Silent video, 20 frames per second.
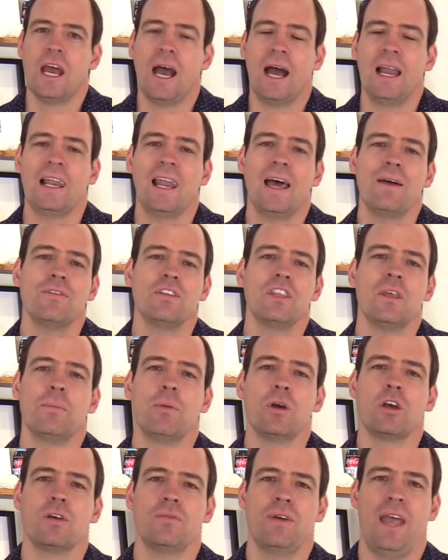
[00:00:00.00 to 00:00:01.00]
I love in the
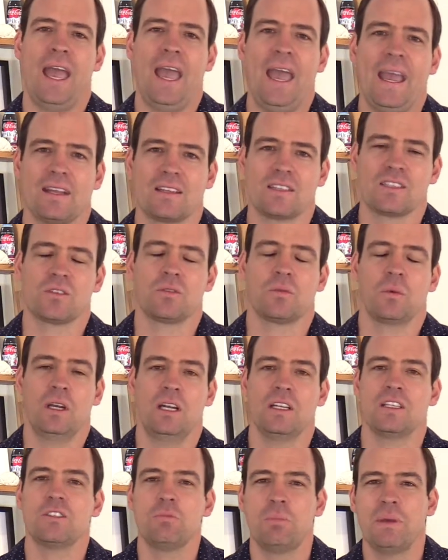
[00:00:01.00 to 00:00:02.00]
book of Acts
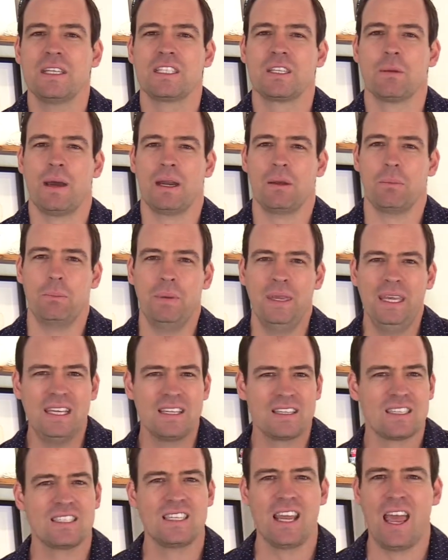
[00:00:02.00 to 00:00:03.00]
when it speaks about
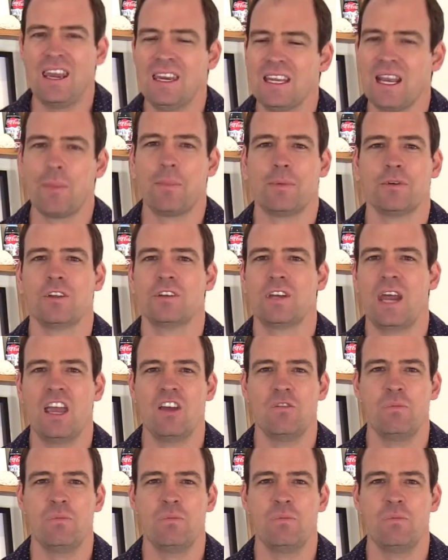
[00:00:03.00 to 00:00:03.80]
Peter standing up on the day